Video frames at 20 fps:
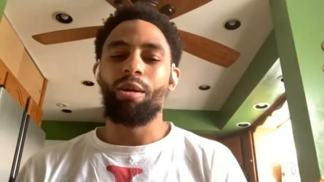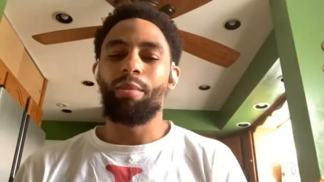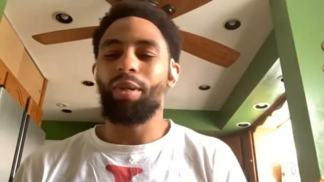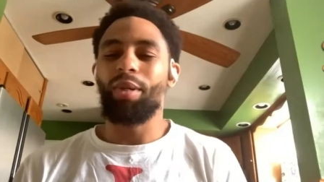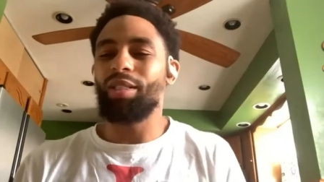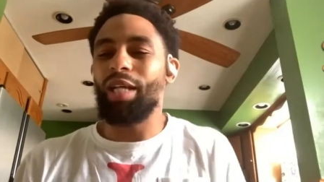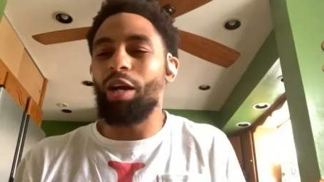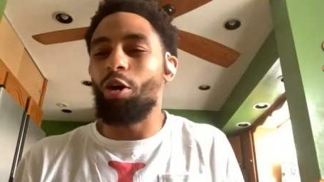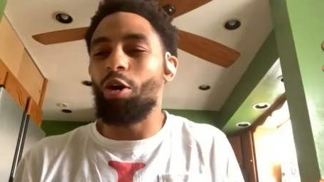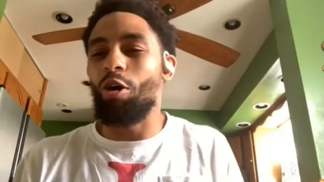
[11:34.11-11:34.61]

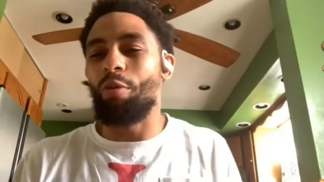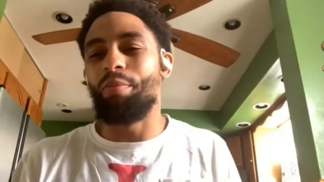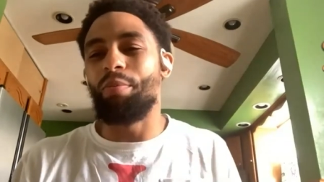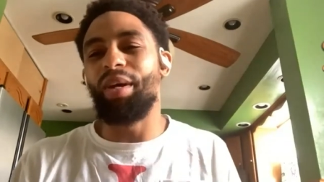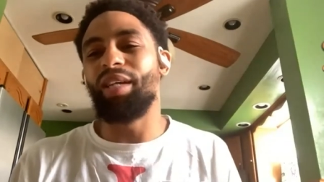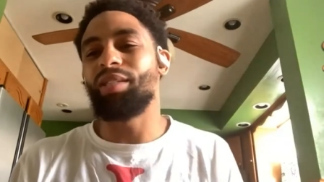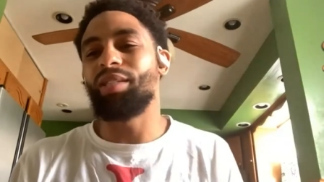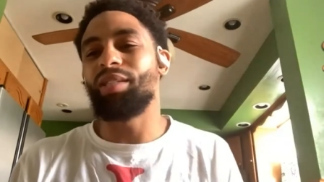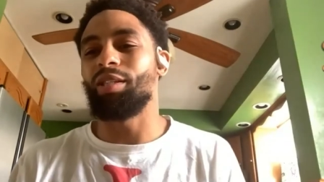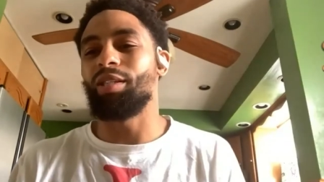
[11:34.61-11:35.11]
But it's like all
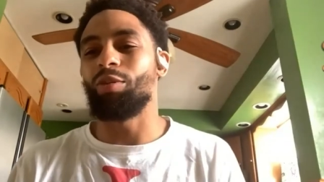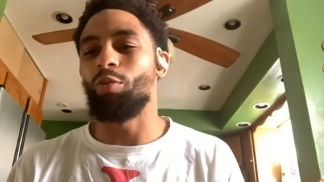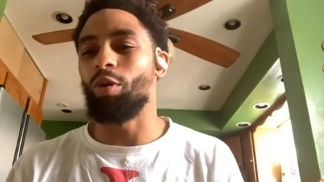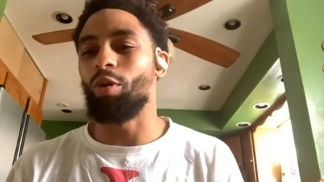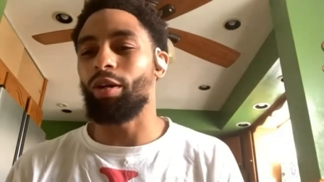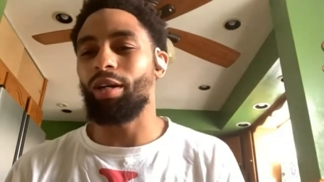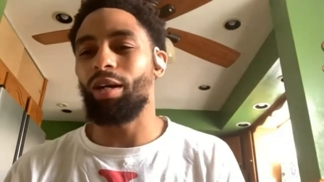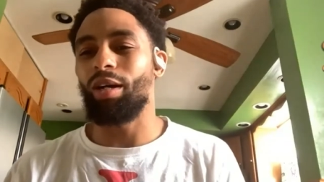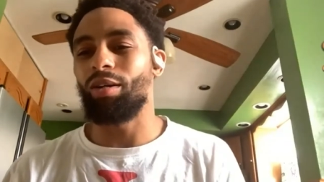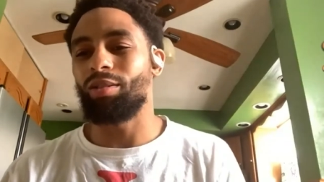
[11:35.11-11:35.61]
basic
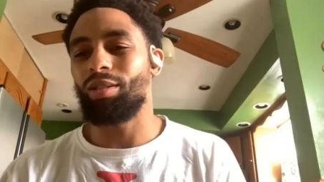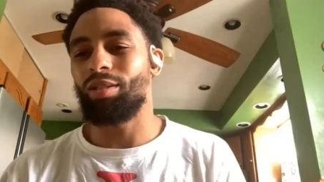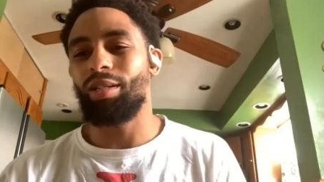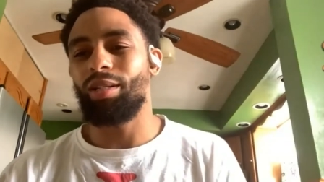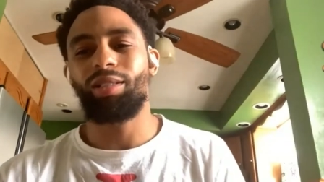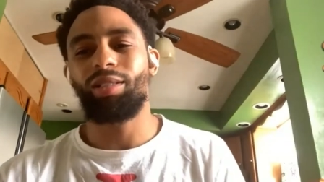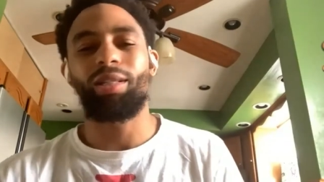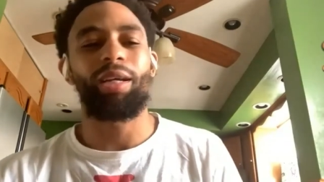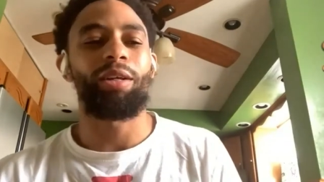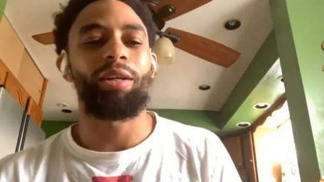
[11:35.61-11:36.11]
workouts. So
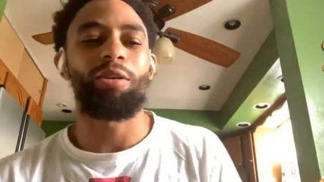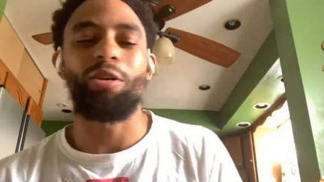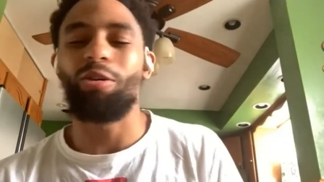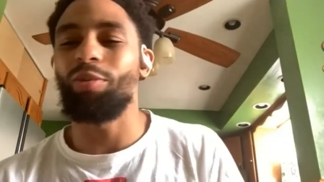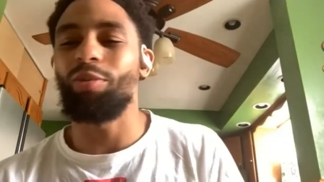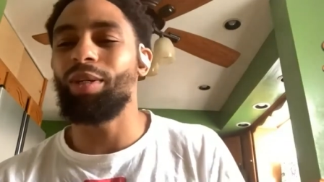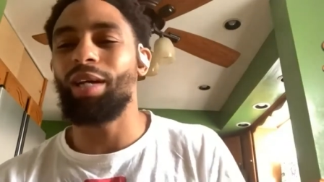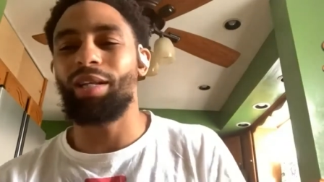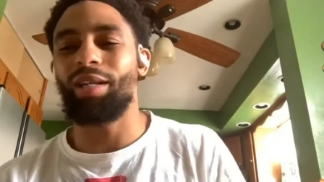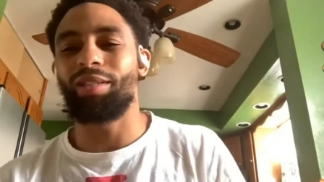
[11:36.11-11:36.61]
it's like,
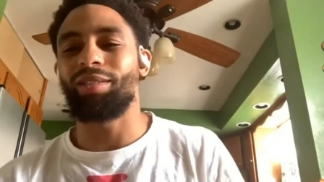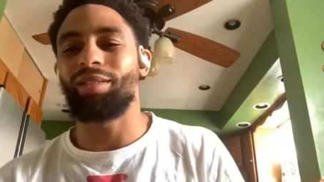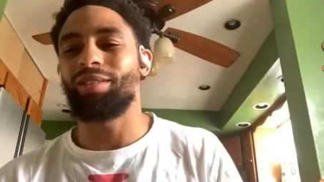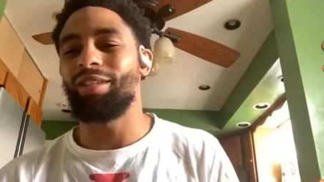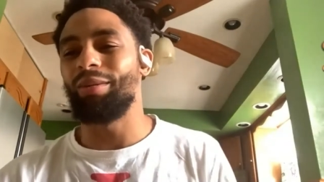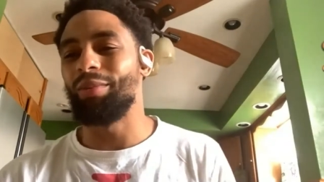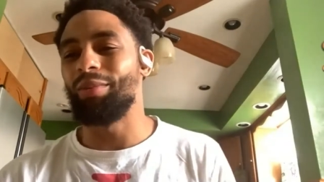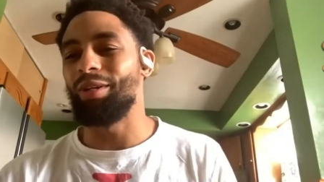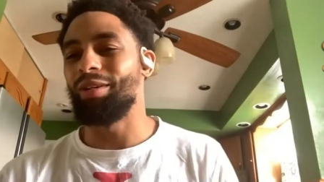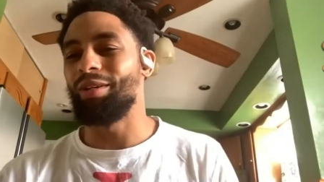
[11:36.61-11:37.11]
no, we got the
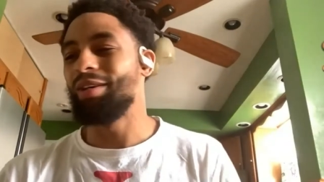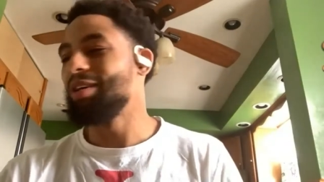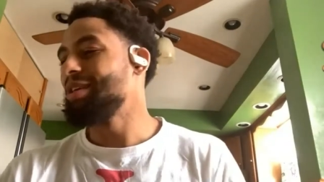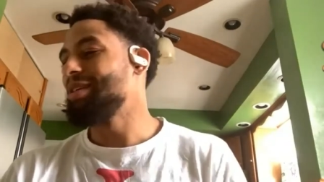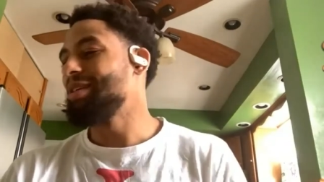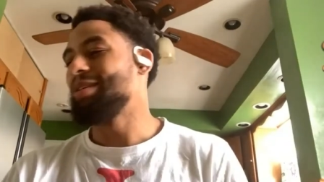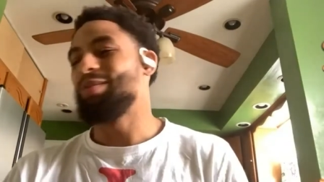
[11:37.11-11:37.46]
Summit.